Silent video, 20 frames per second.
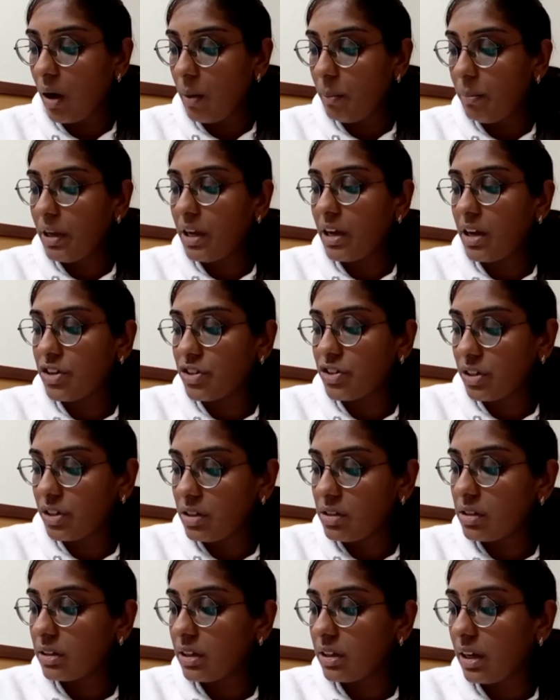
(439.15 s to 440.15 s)

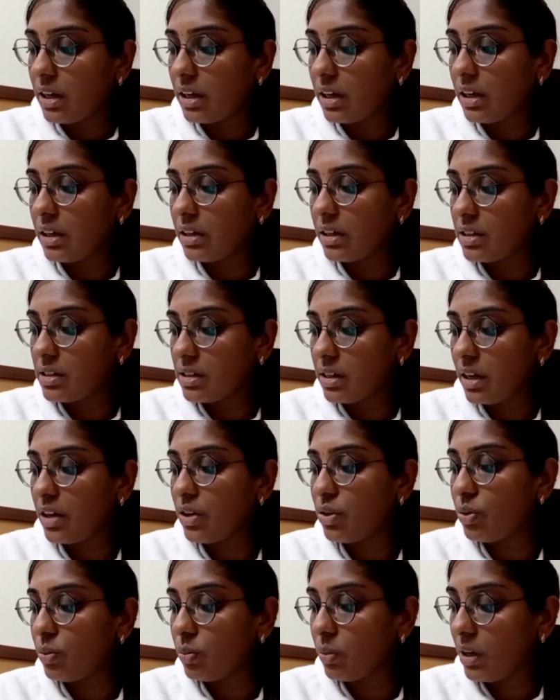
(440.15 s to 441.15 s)
Complications. The
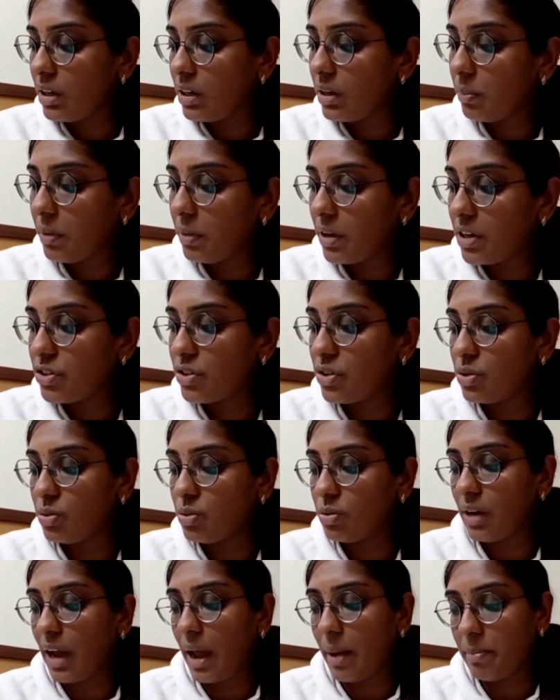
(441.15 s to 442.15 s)
desire to wean the
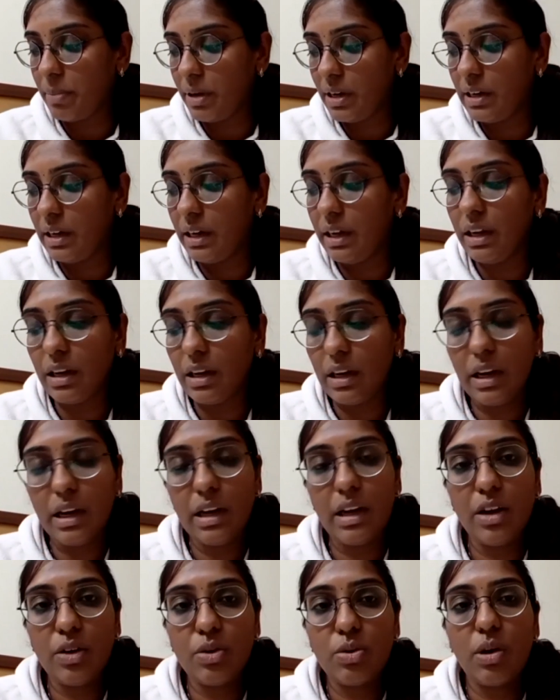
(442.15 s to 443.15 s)
patient too rapidly,
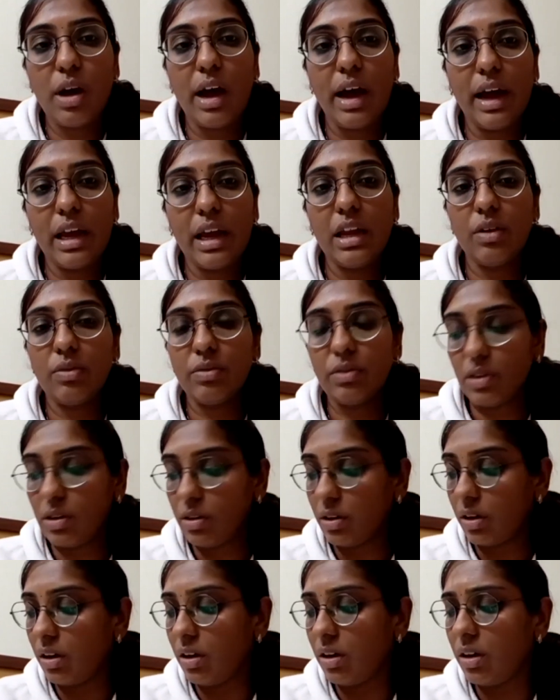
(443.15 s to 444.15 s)
leading to high
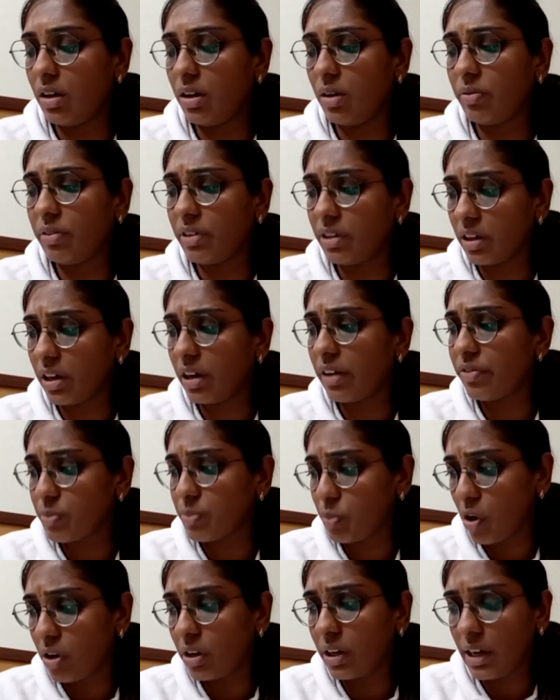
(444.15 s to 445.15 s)
work
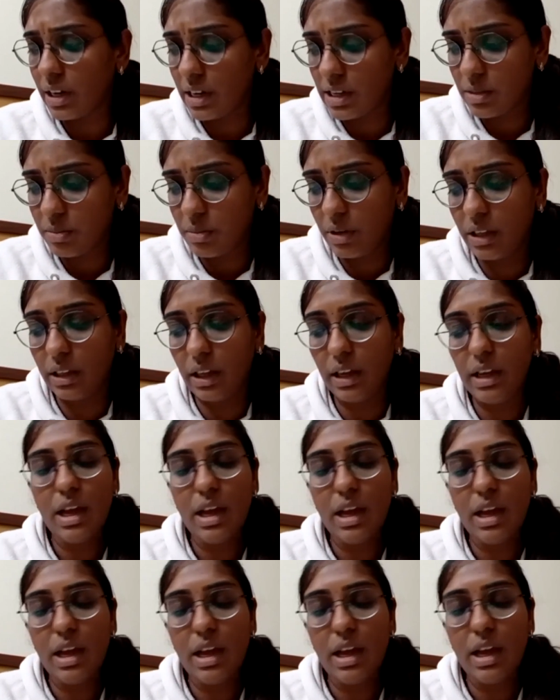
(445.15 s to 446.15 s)
of spontaneous
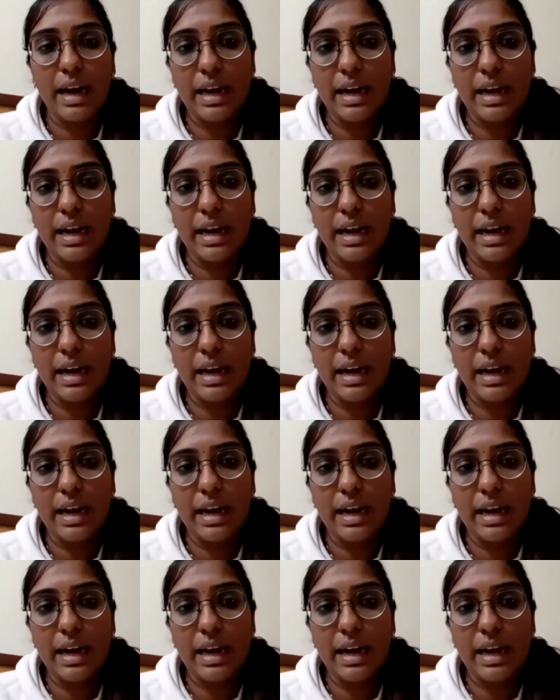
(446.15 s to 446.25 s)
breathing,